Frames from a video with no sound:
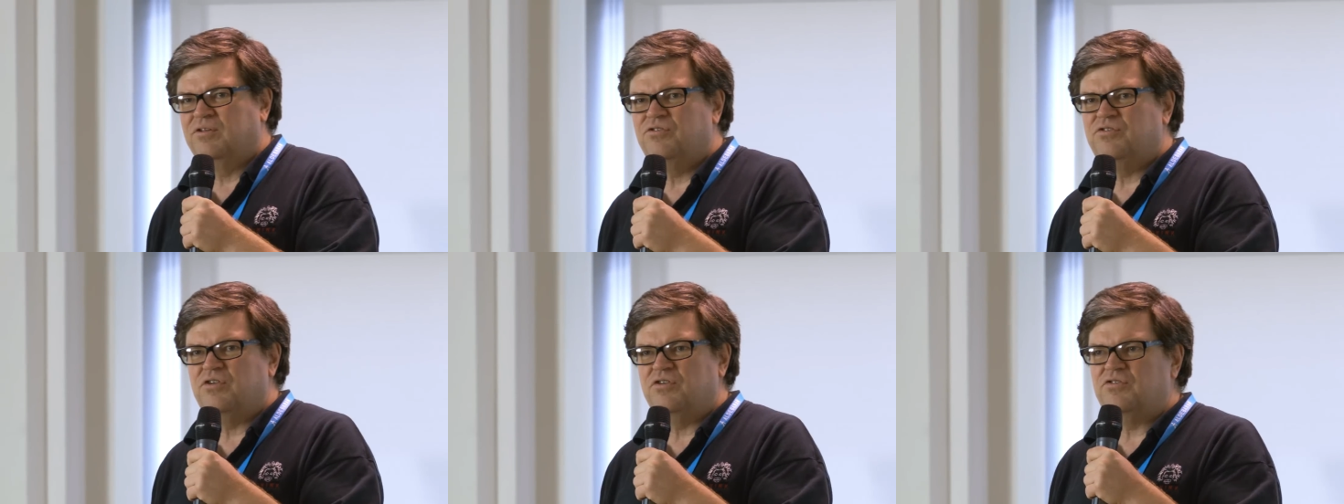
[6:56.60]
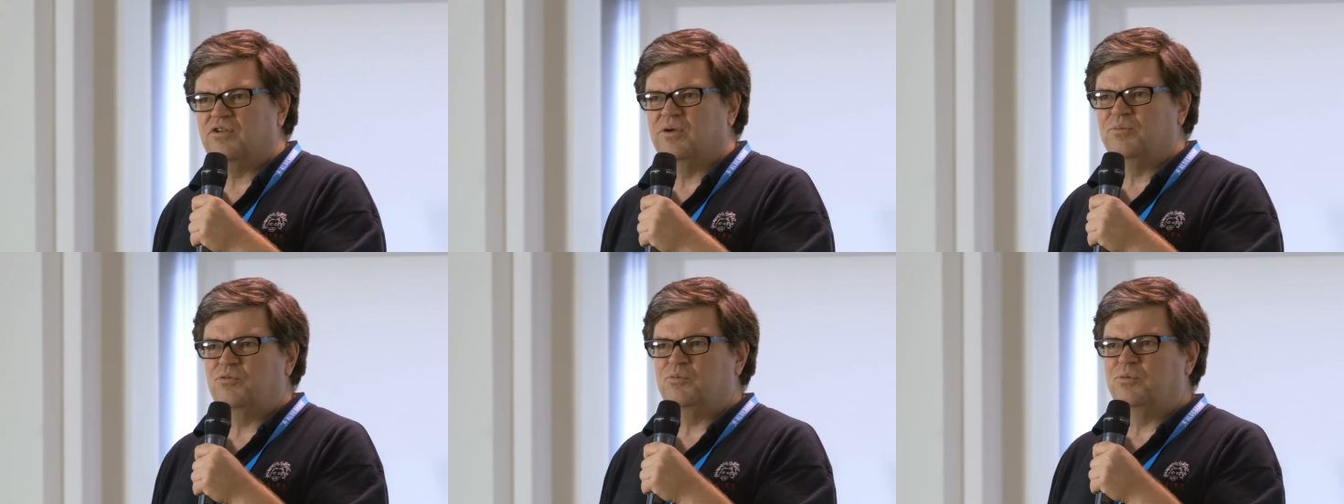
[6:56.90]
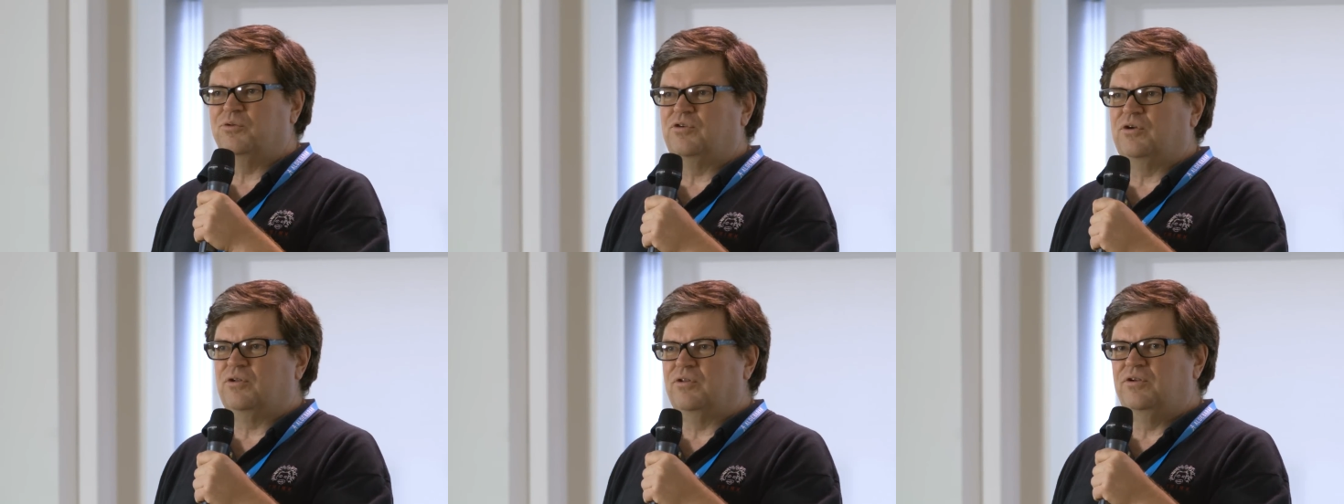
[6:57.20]
systems,
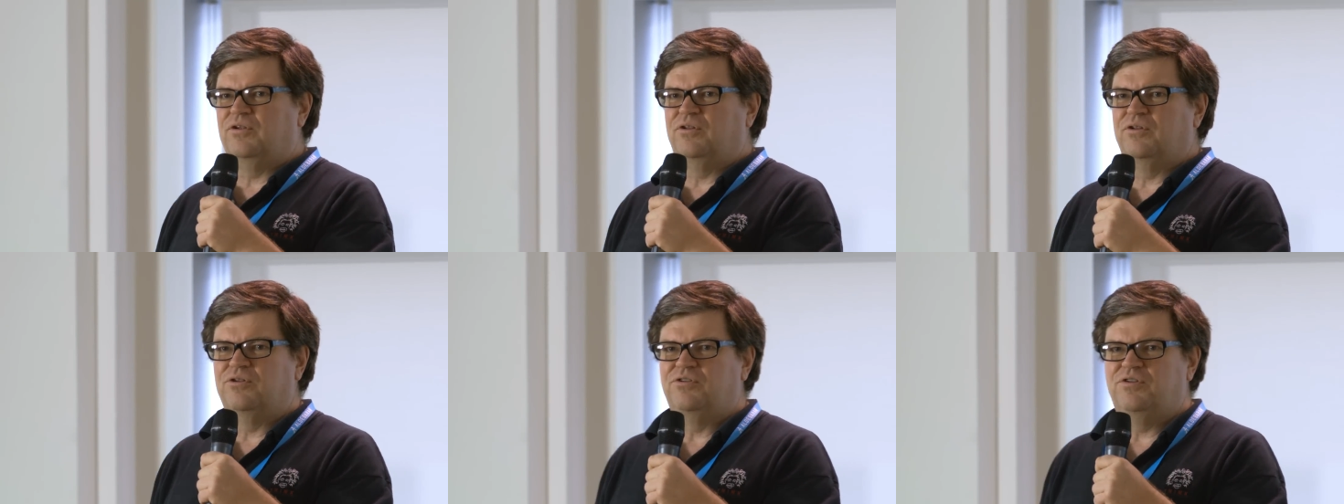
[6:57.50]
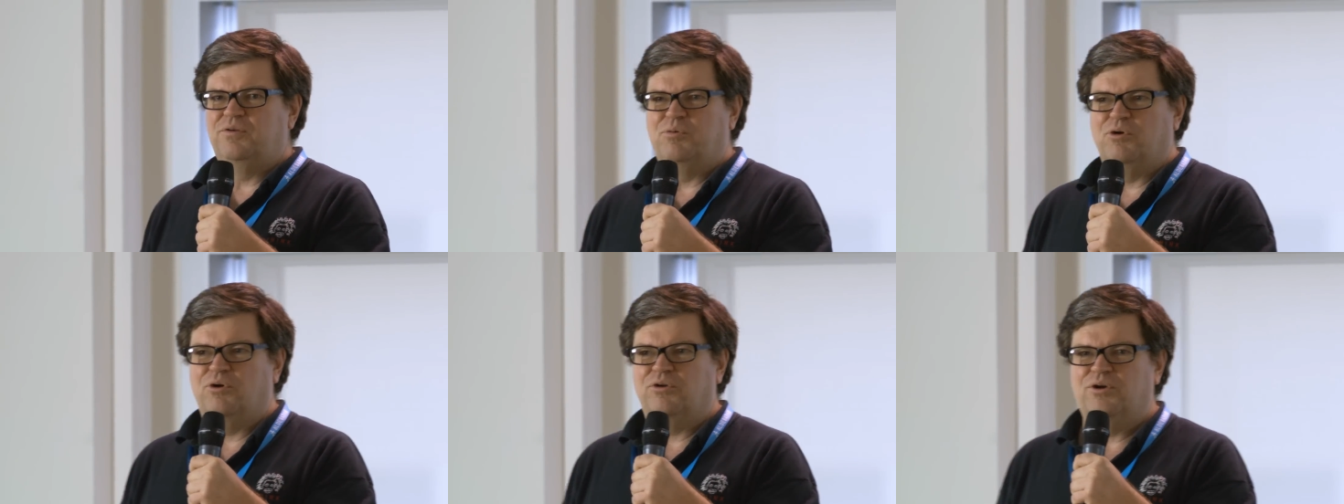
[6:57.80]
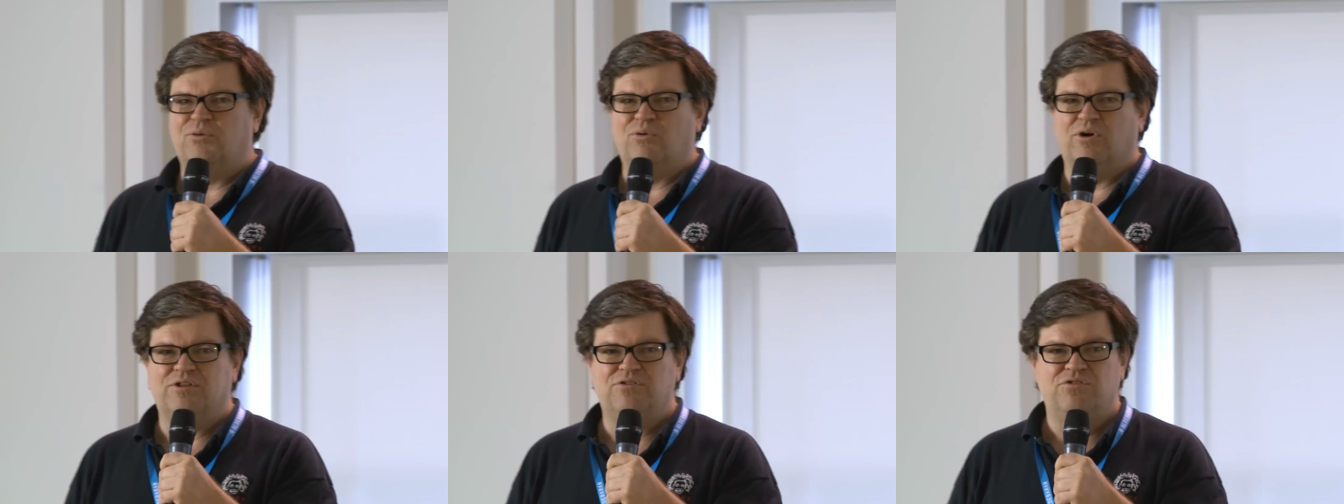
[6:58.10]
particularly the deep
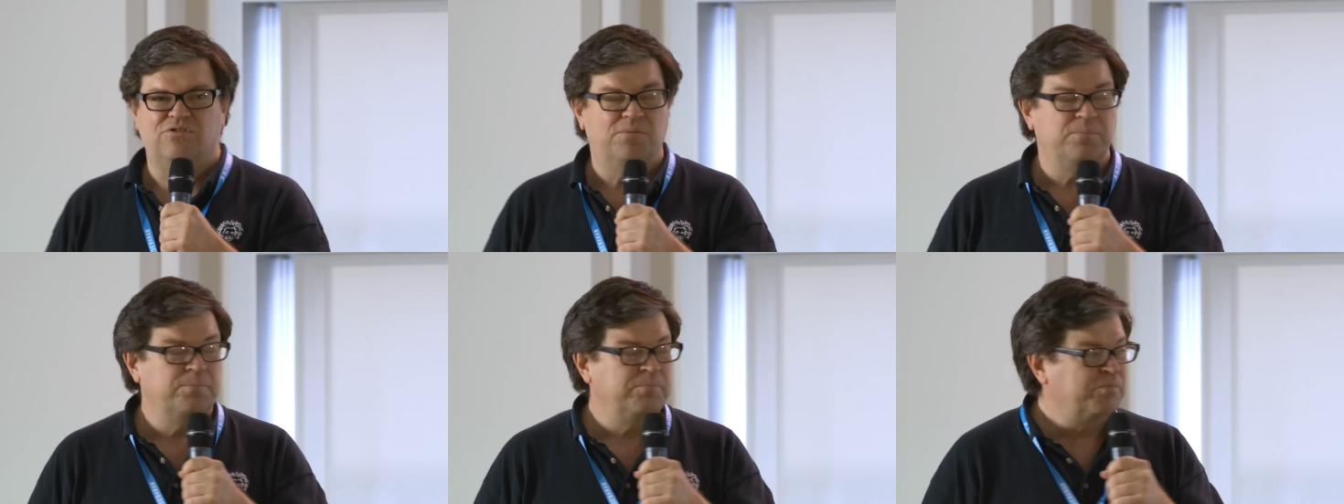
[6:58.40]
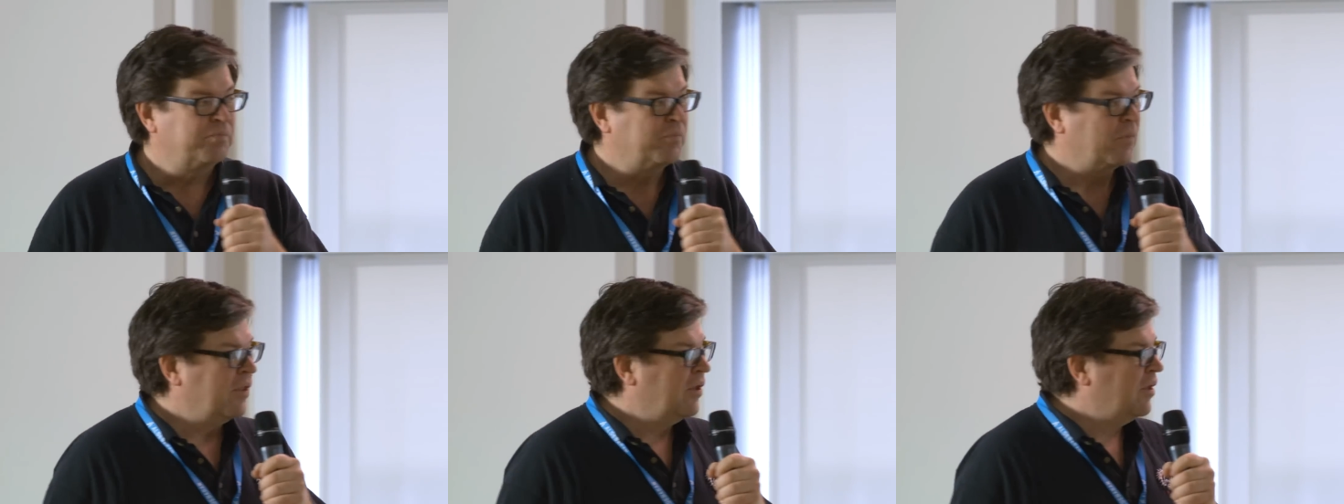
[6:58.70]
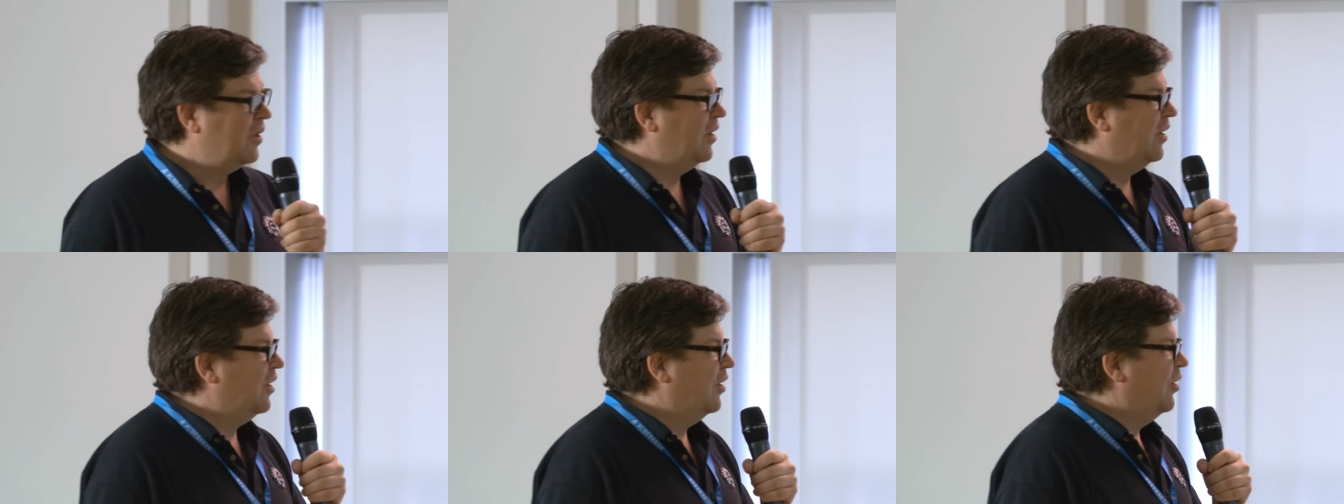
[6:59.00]
learning ones,
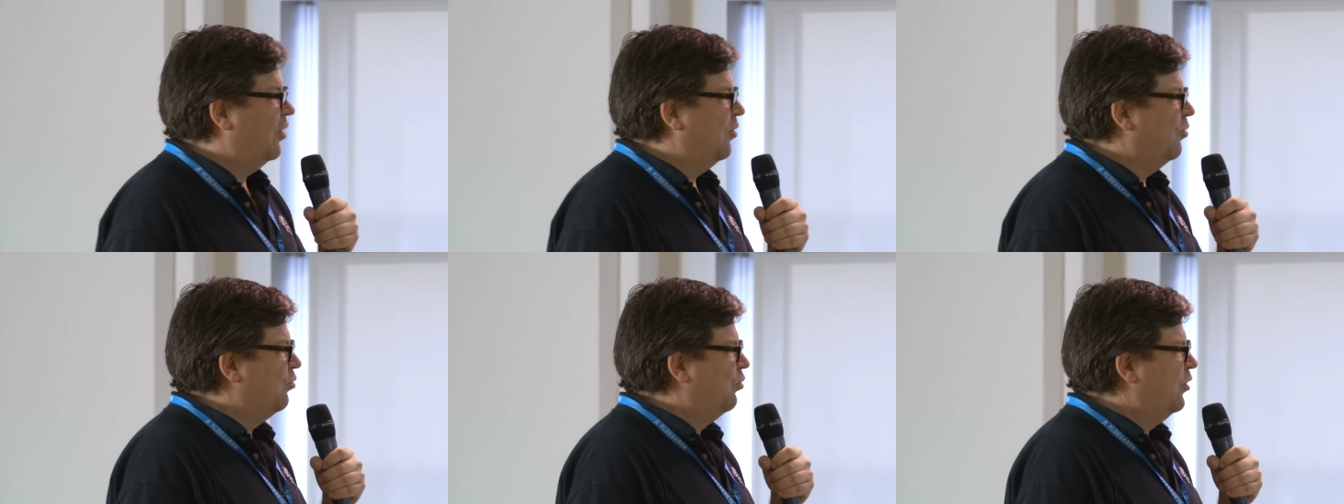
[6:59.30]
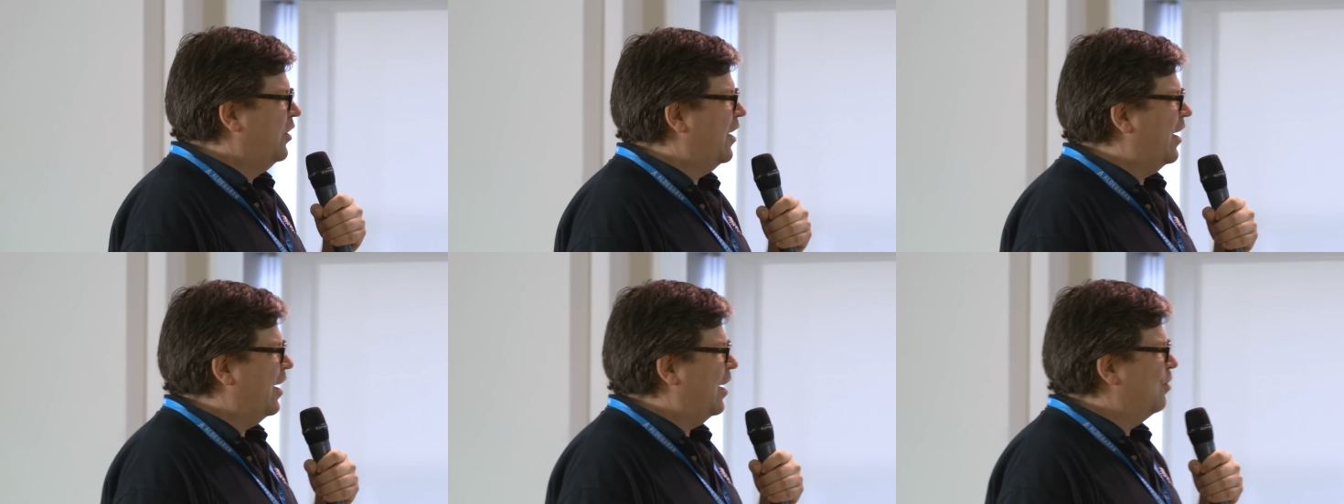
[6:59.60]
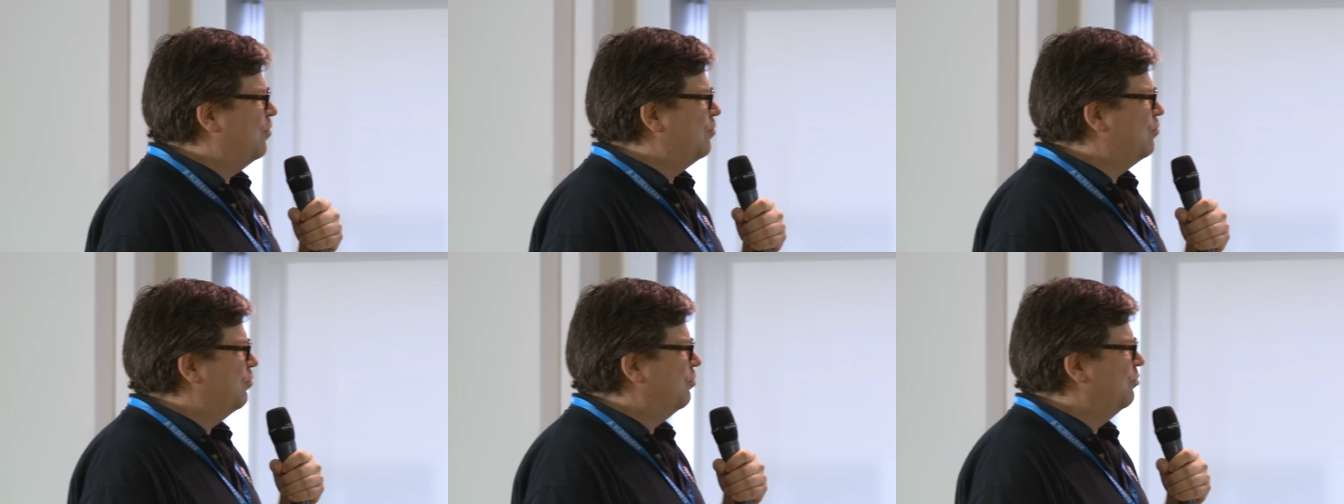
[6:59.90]
we
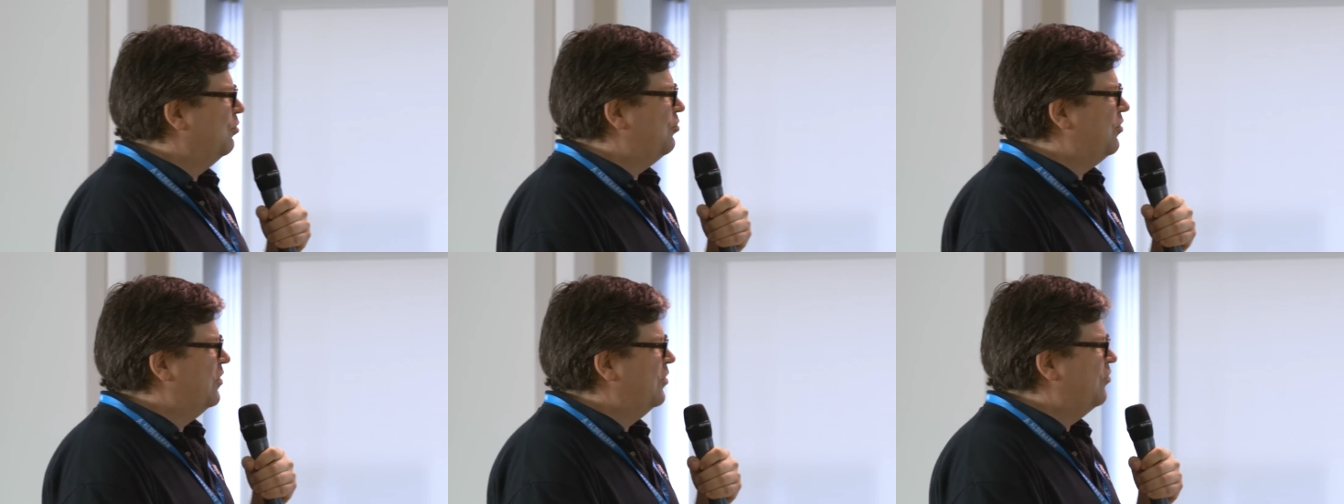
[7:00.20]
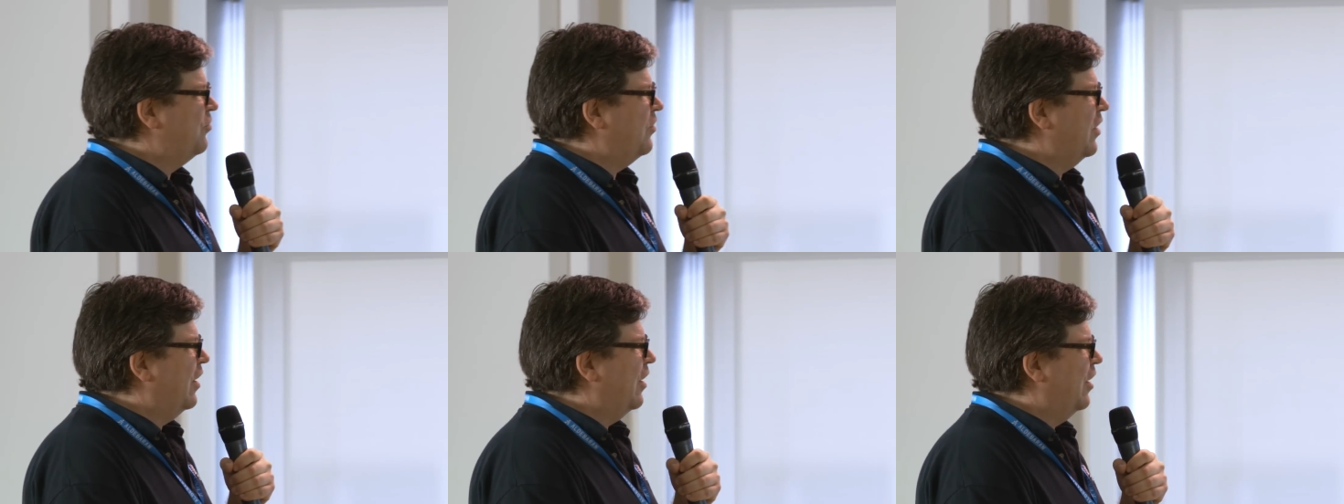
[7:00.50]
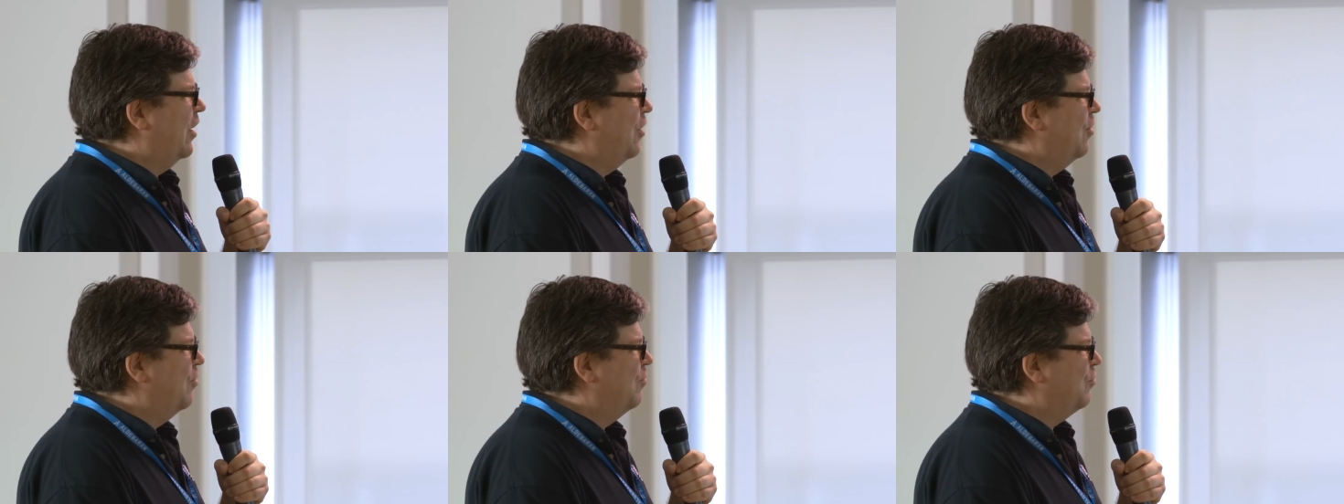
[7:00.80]
have machines that
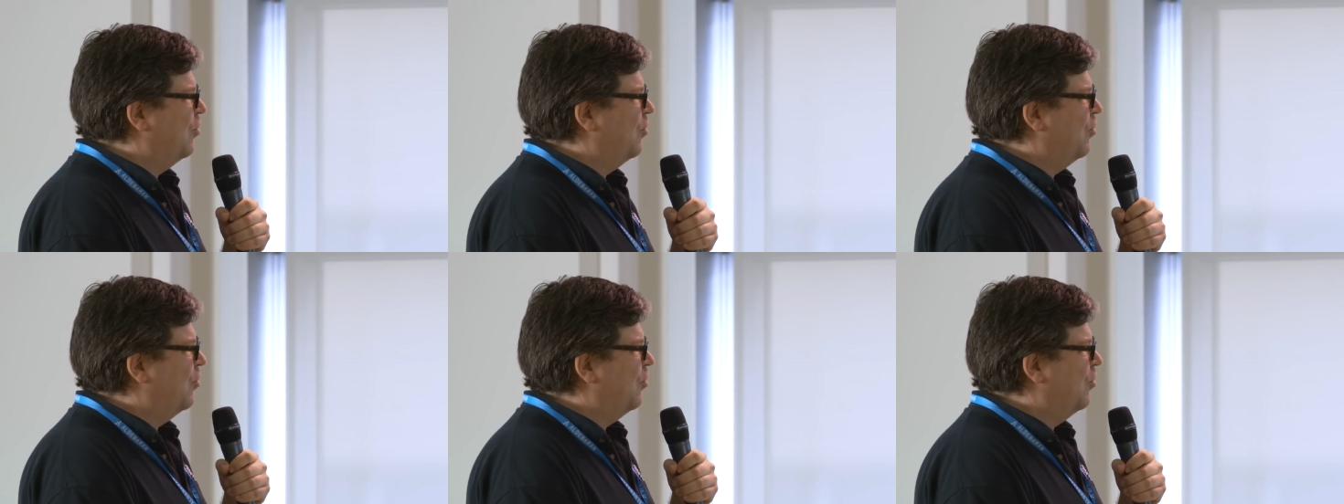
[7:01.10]
have